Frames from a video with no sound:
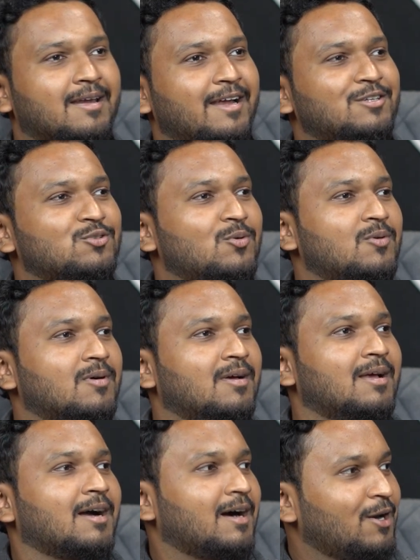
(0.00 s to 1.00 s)
Right. So
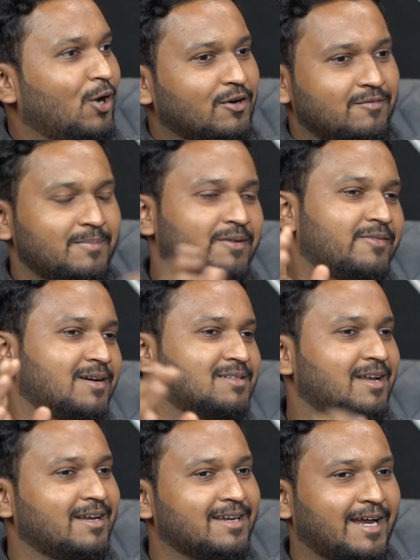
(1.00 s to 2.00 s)
a lot of my
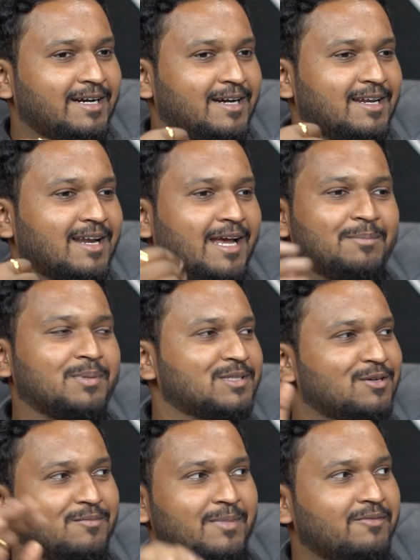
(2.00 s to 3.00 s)
friends, like
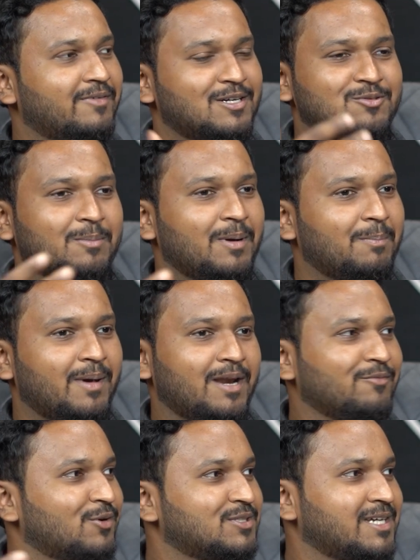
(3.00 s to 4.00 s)
99% of my friends, were
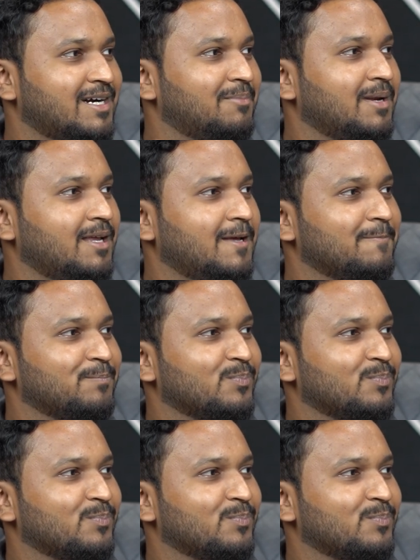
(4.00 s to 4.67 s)
preparing for JEE.